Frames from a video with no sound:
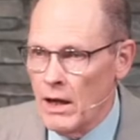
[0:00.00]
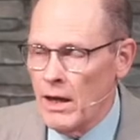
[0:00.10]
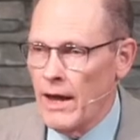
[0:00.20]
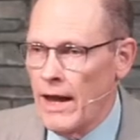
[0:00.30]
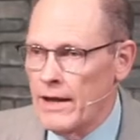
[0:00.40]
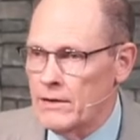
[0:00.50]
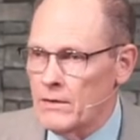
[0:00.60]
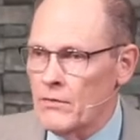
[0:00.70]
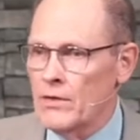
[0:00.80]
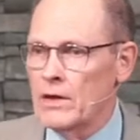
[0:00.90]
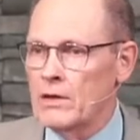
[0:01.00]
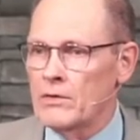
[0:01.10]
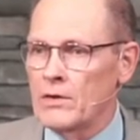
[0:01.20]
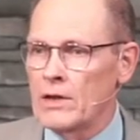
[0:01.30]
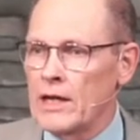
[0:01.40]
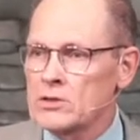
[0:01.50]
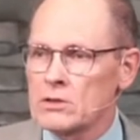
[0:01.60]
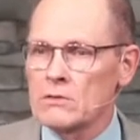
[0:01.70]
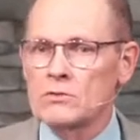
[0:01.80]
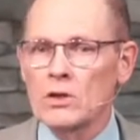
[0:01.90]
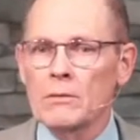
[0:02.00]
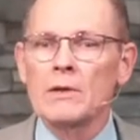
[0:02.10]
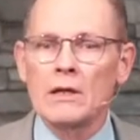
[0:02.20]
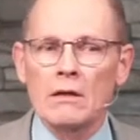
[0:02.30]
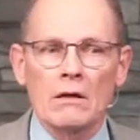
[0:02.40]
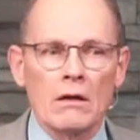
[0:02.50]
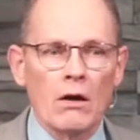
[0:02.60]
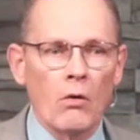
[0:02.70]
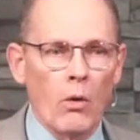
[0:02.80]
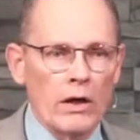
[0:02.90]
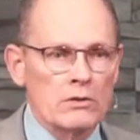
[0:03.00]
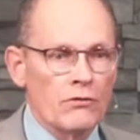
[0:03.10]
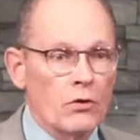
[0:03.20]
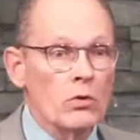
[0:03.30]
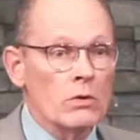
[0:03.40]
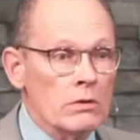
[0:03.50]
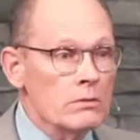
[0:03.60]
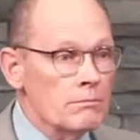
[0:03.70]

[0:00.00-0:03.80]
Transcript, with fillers: And the, the nation of Germany was fooled.